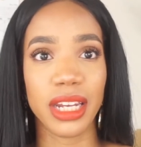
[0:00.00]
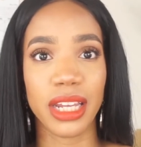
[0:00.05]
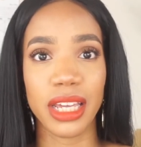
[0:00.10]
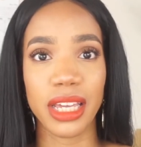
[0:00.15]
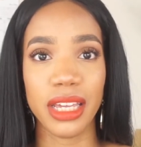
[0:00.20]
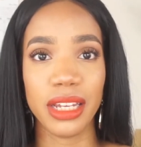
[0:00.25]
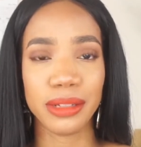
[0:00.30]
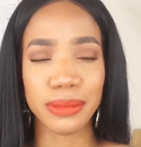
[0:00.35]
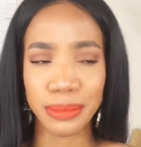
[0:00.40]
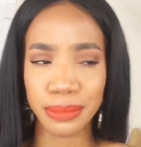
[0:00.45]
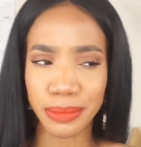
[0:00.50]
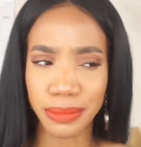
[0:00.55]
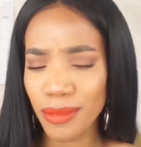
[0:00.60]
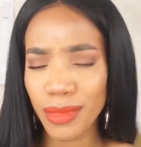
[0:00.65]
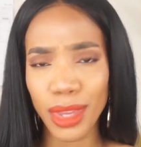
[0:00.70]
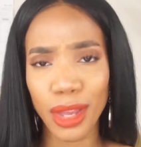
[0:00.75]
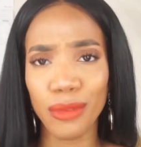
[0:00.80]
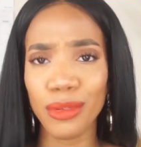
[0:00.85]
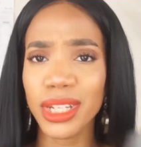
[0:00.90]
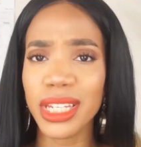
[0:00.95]
And
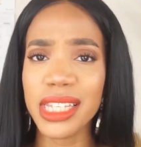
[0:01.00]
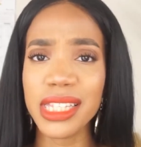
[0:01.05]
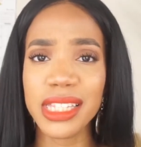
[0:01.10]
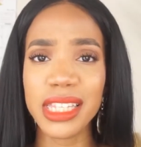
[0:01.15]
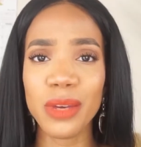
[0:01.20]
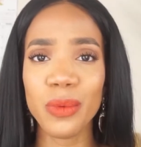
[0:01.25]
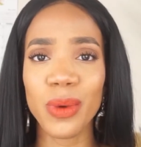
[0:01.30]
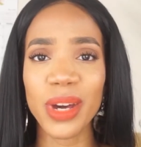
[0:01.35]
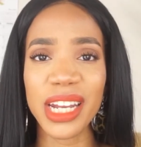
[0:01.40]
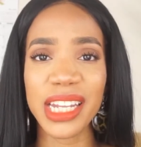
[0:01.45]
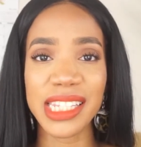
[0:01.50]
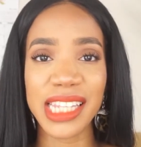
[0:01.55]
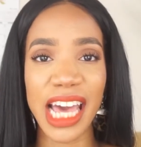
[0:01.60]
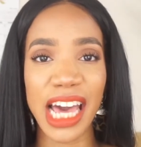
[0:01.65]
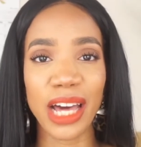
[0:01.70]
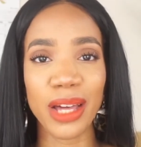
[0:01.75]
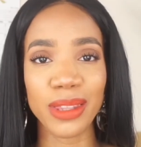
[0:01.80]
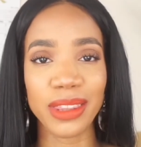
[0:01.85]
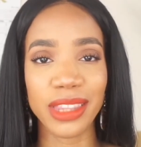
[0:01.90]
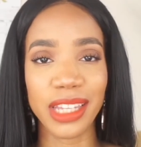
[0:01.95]
really see what is
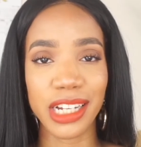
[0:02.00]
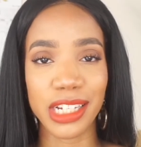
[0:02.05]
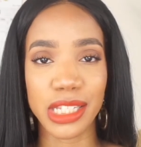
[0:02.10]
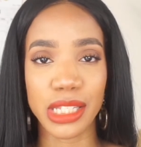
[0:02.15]
out there.